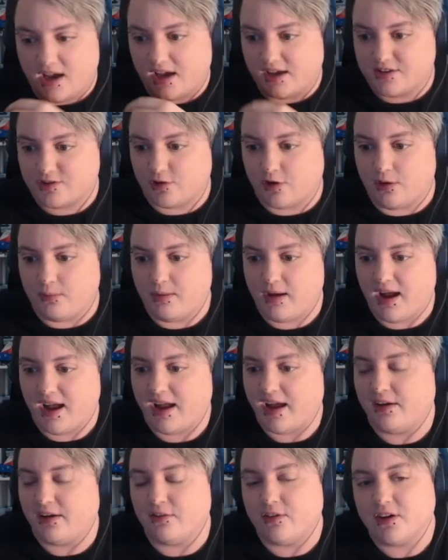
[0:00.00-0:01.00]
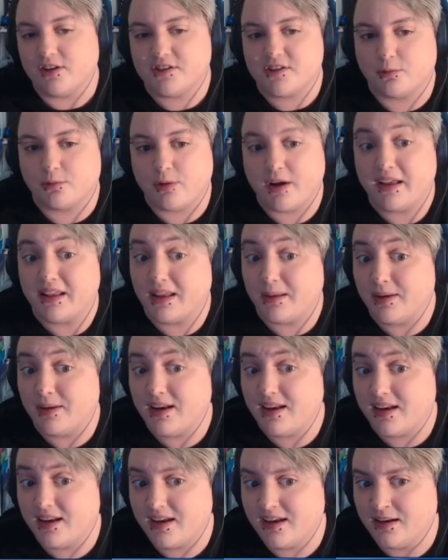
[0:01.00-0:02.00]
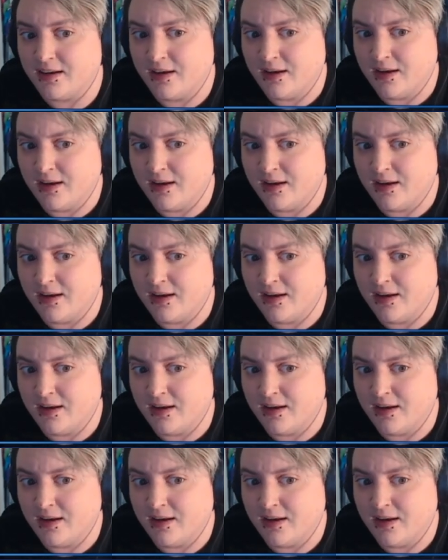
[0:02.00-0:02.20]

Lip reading: scroll by. I've also rate limited it